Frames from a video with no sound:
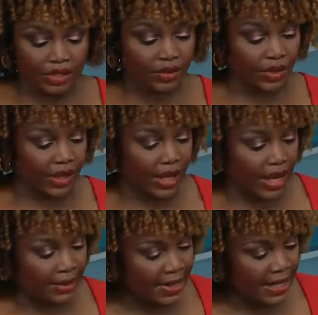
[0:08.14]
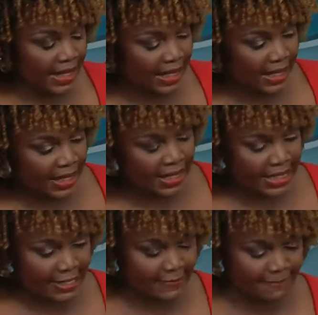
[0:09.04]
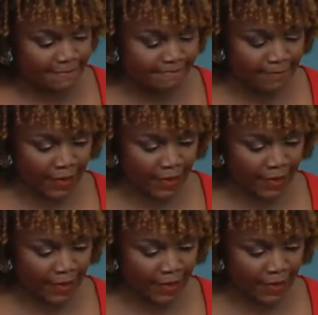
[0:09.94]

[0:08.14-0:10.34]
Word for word: So, look, um, um,